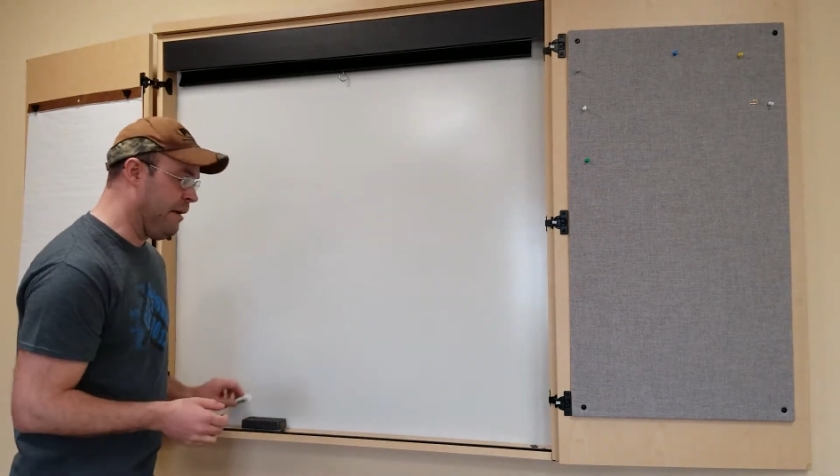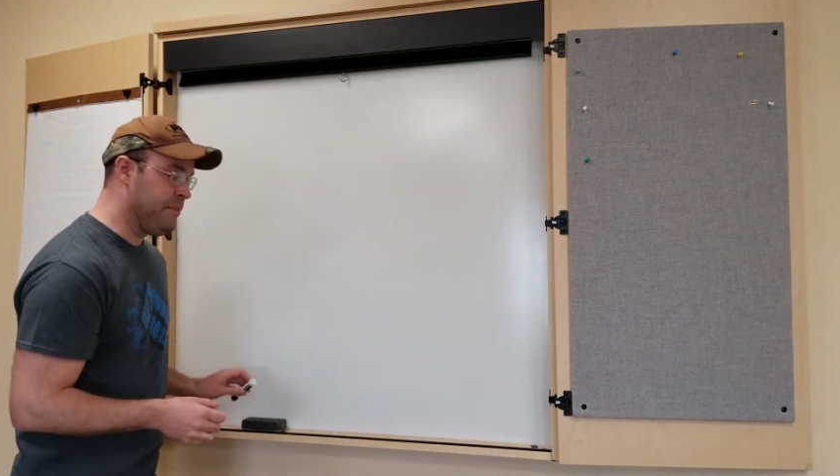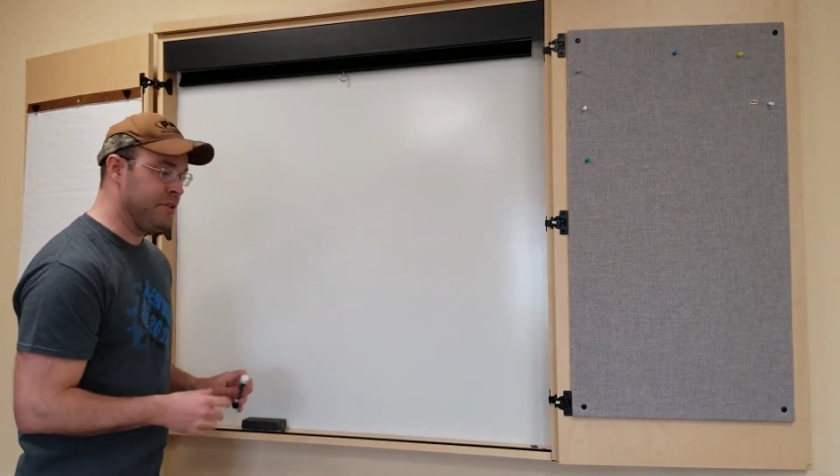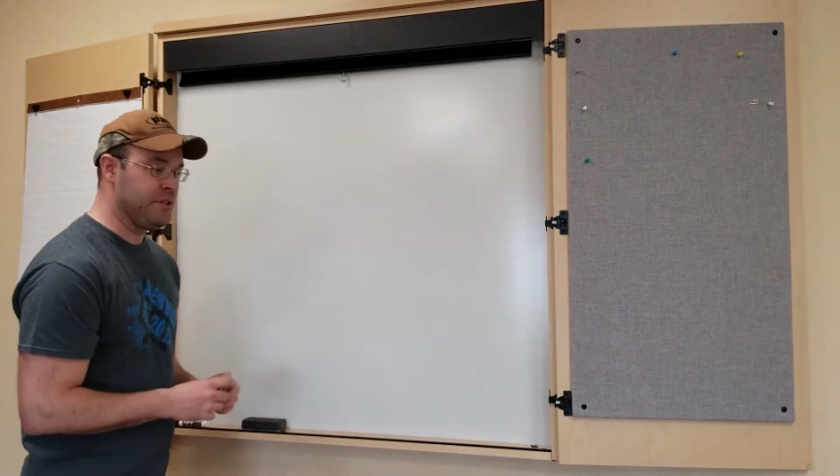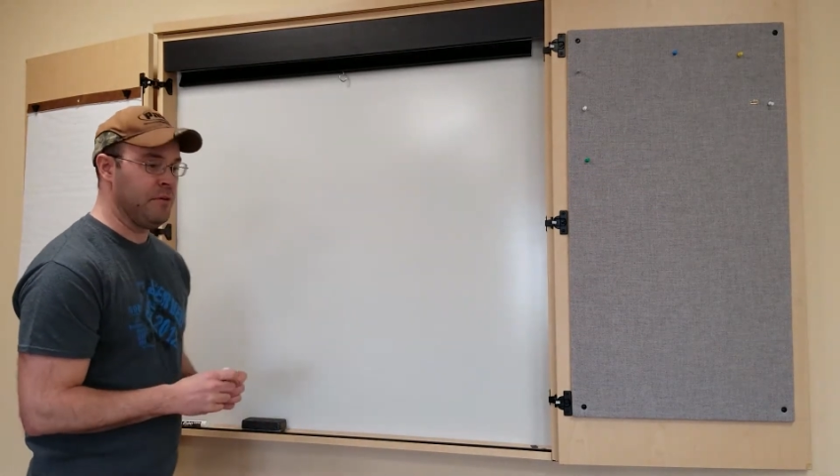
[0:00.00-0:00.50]

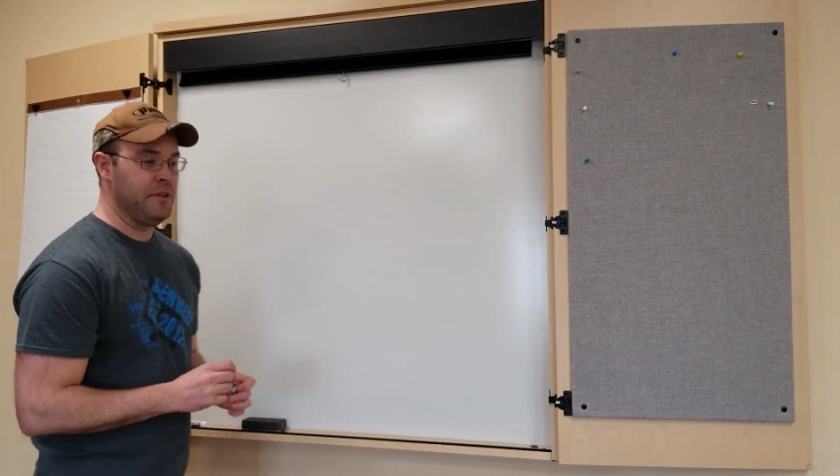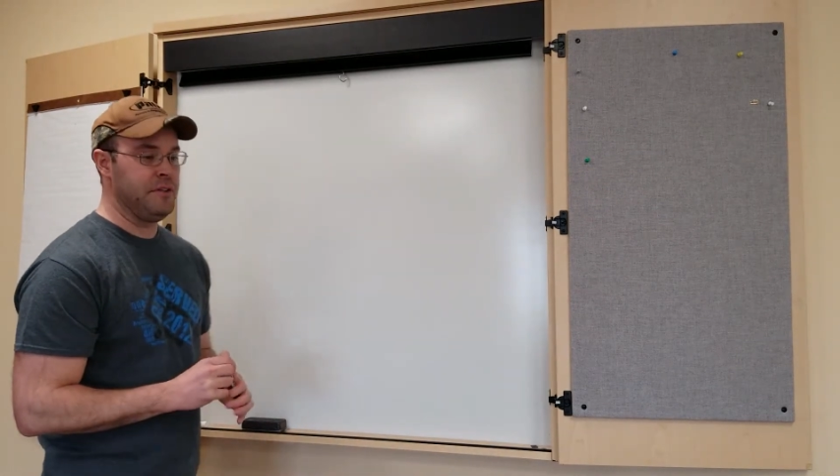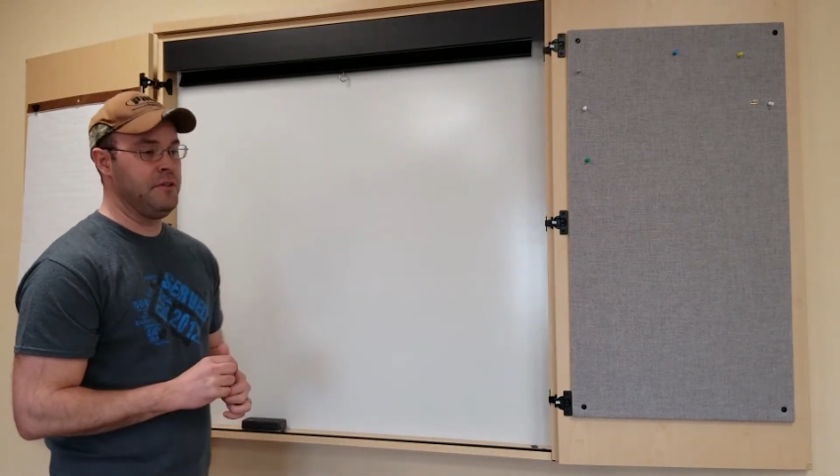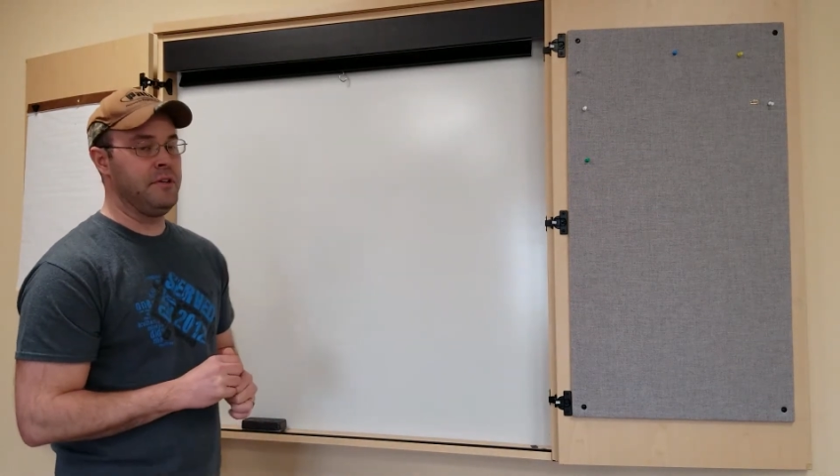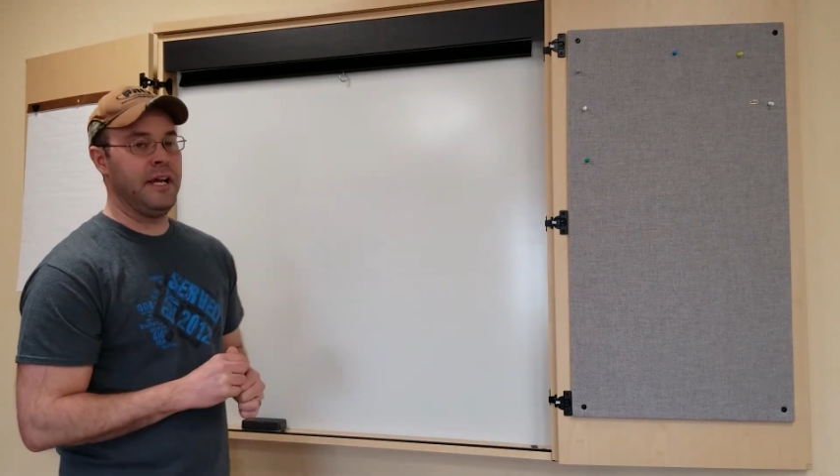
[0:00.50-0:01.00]
just going to
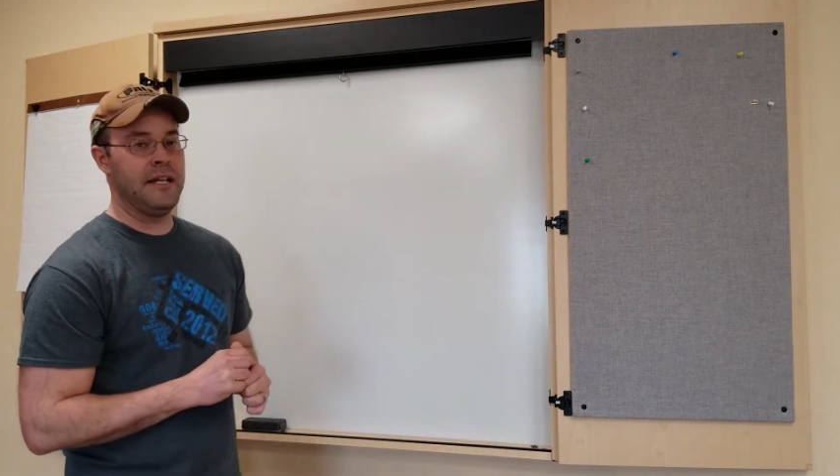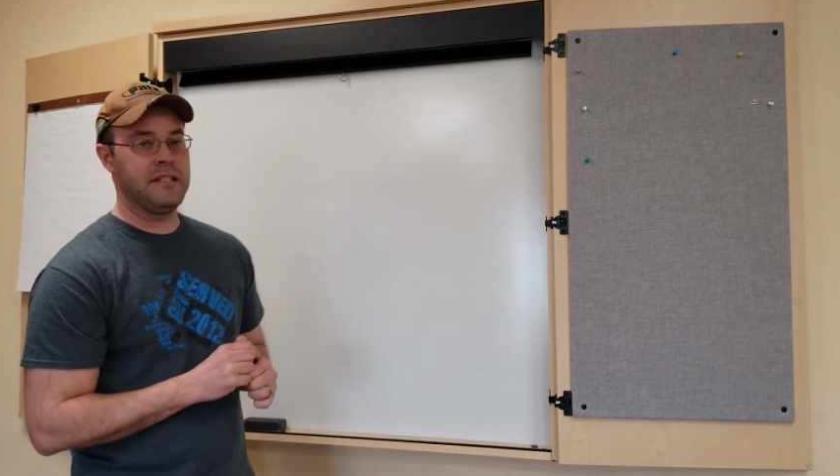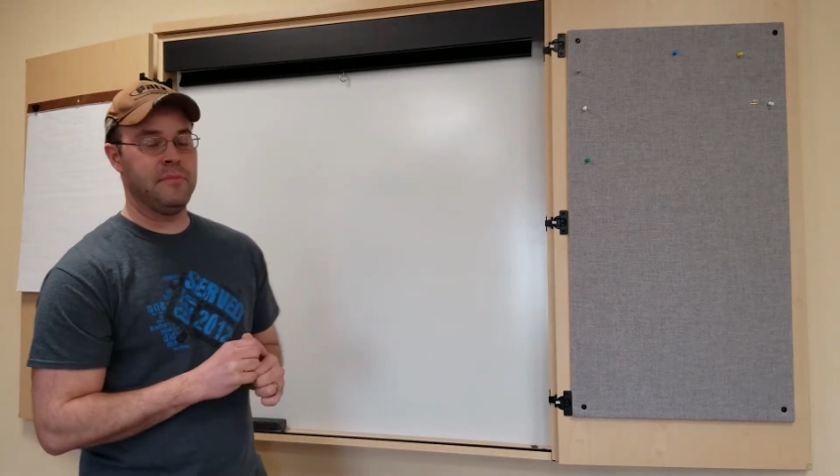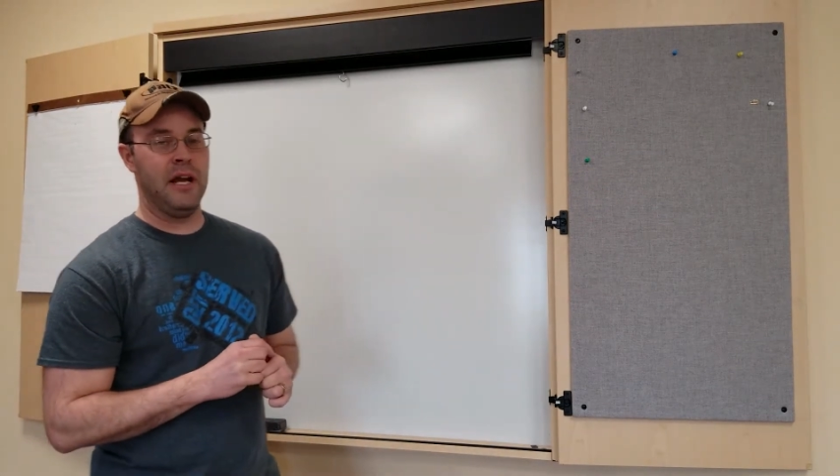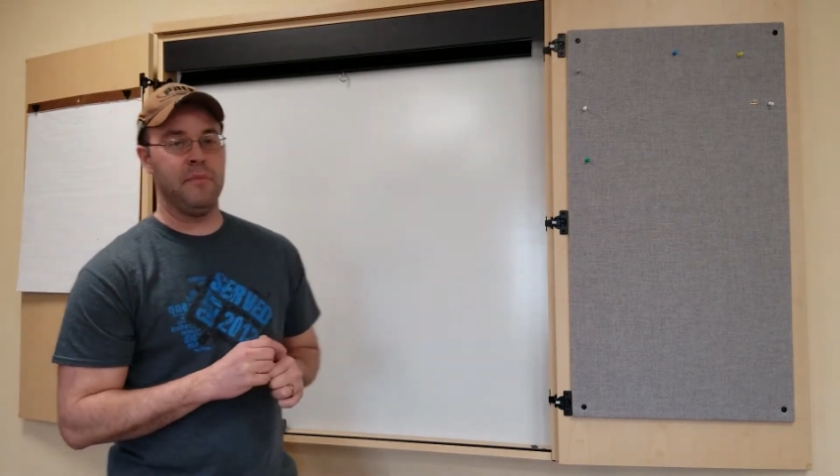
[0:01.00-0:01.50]
do, again,
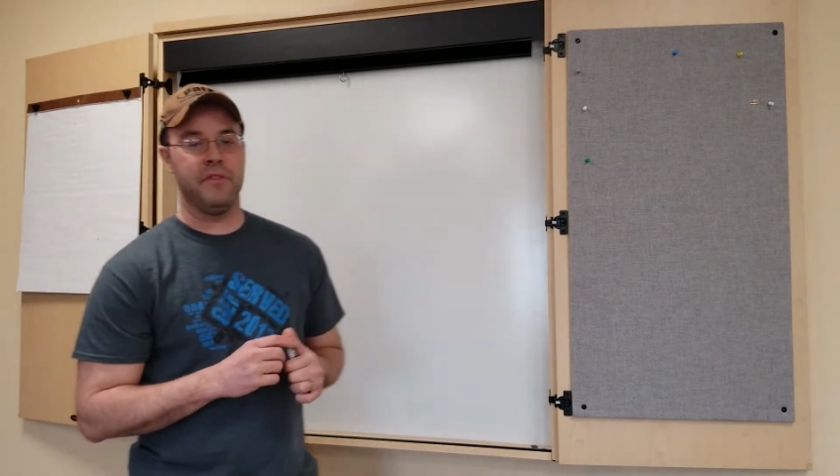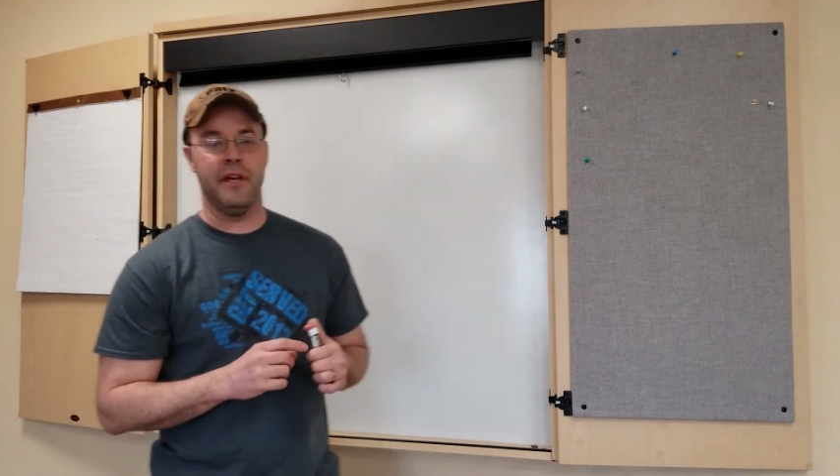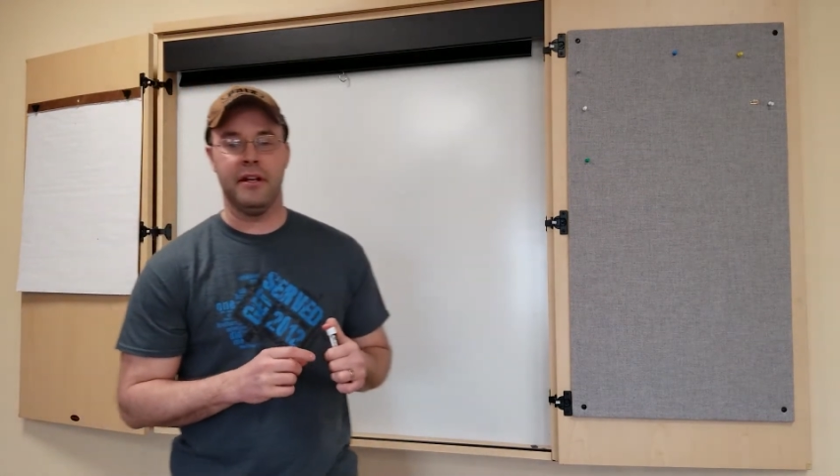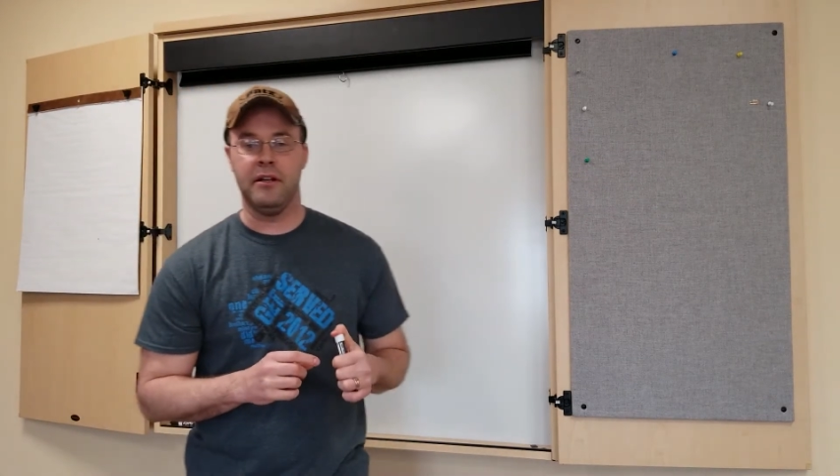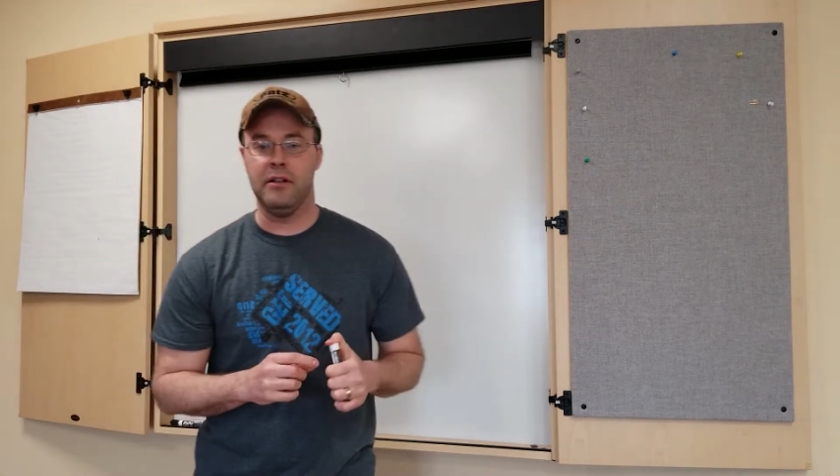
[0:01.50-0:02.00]
some
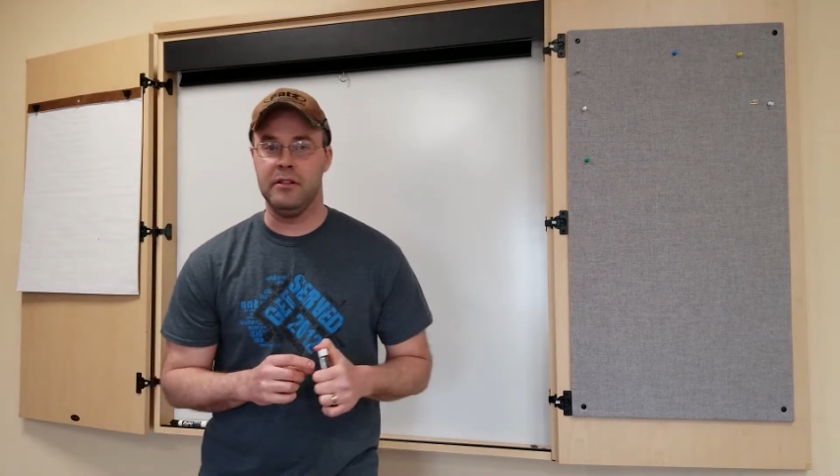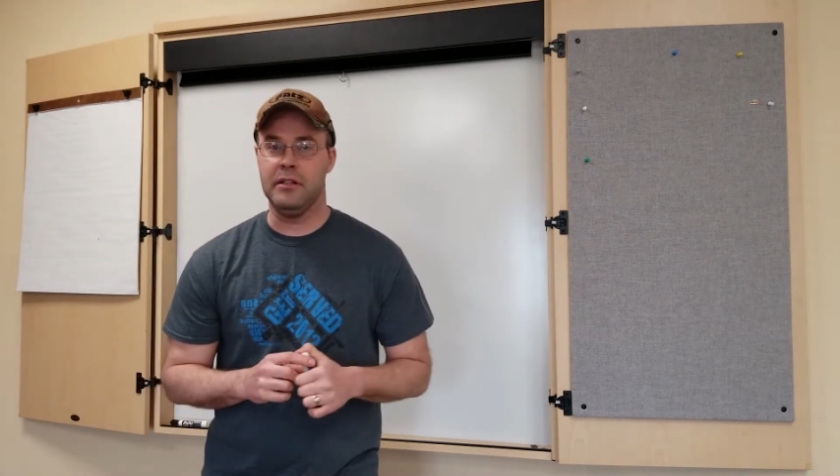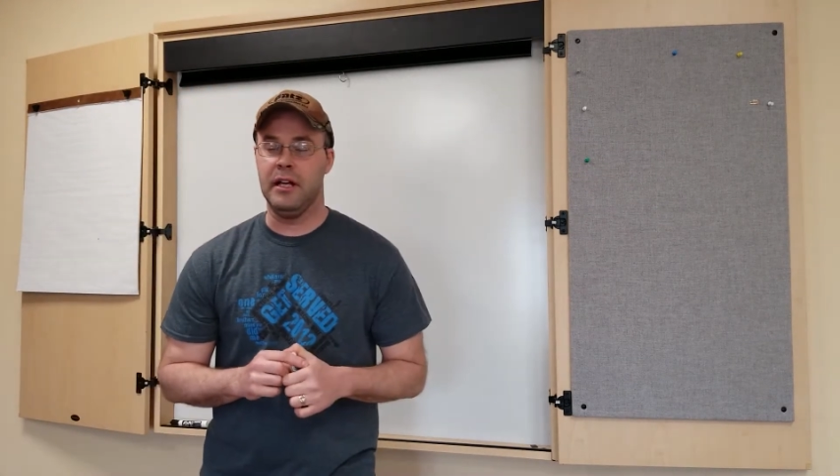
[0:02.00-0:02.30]
hypothetical.